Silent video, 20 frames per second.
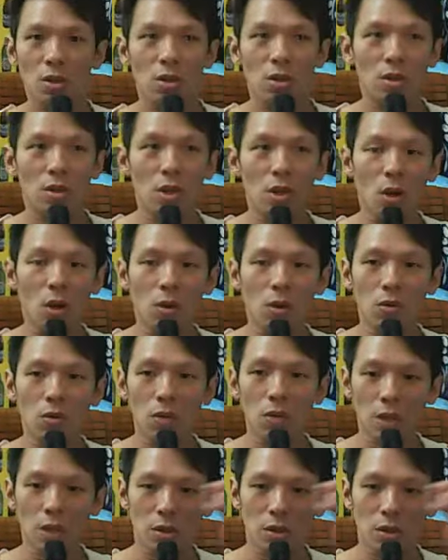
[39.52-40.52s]
know
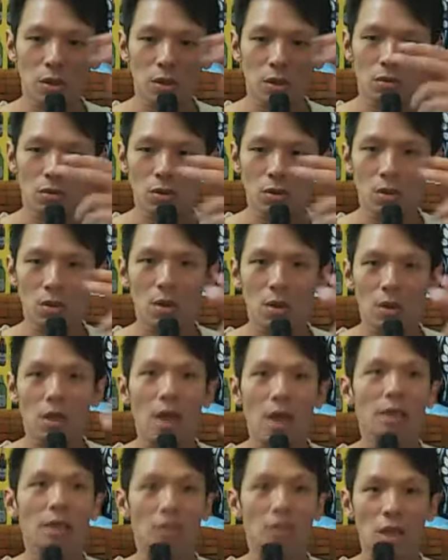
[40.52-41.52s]
and to...
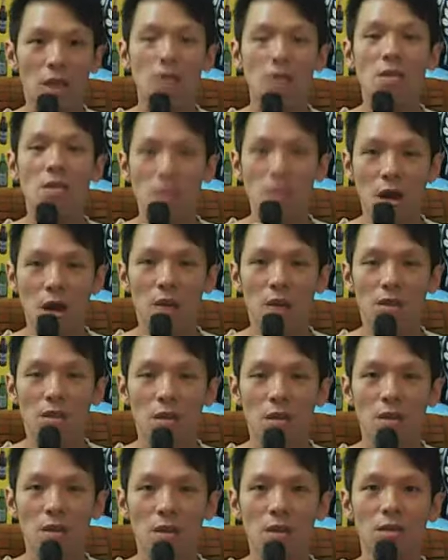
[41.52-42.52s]
I just thought
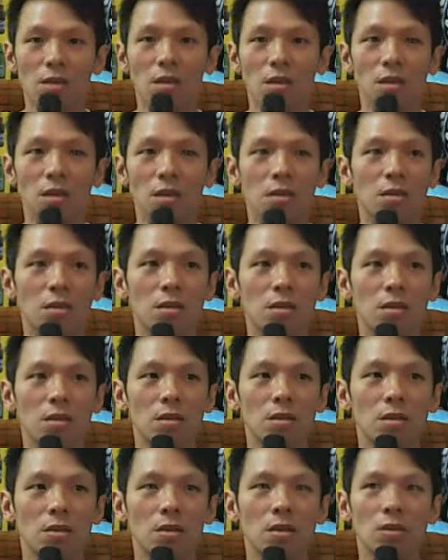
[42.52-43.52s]
this is
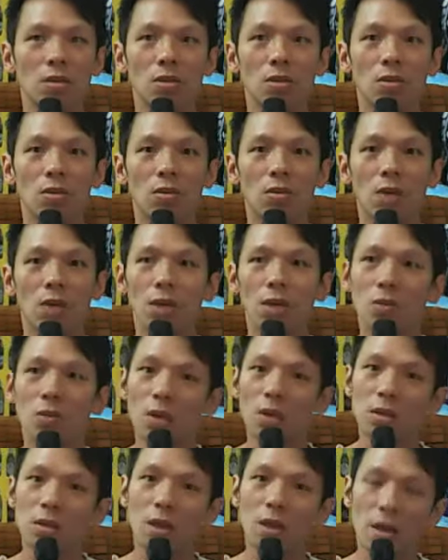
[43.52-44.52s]
what I
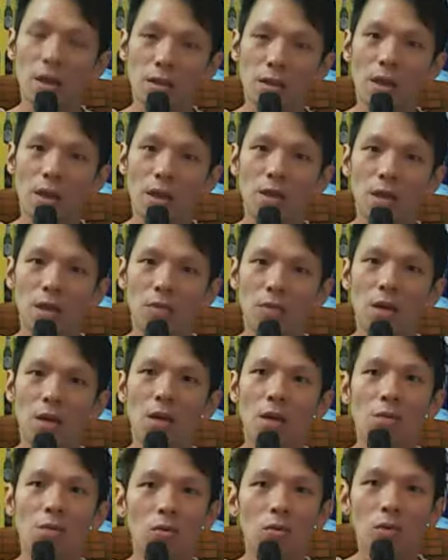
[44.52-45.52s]
want at that time.
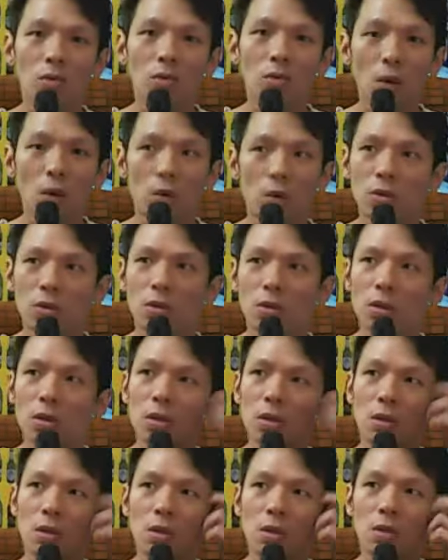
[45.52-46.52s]
I was only
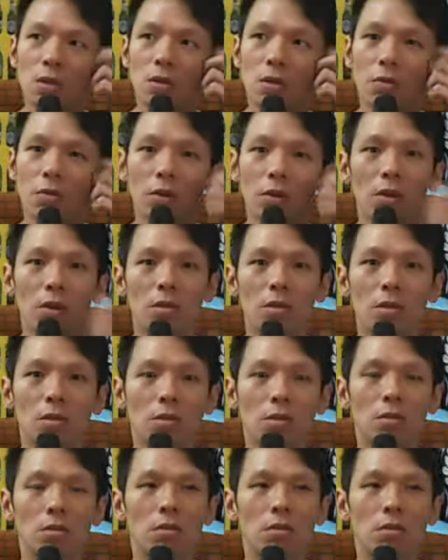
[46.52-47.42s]
very little,